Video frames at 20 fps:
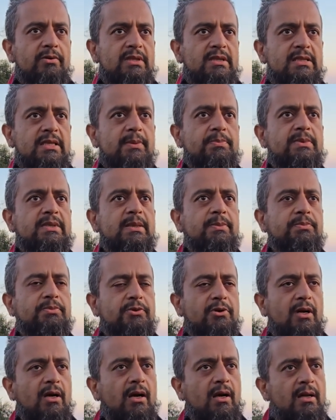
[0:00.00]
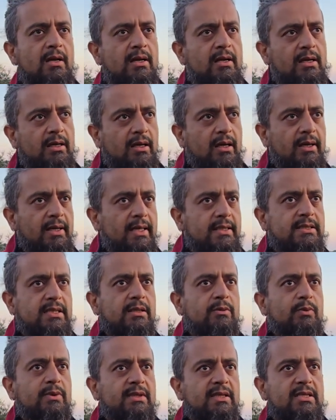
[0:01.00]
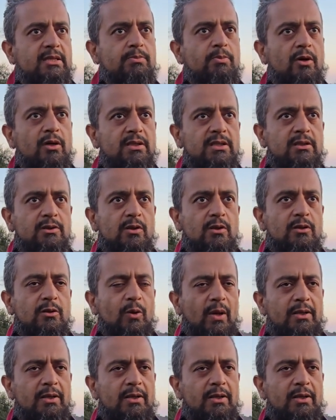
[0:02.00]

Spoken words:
receptive, connected with this Bodhisattva.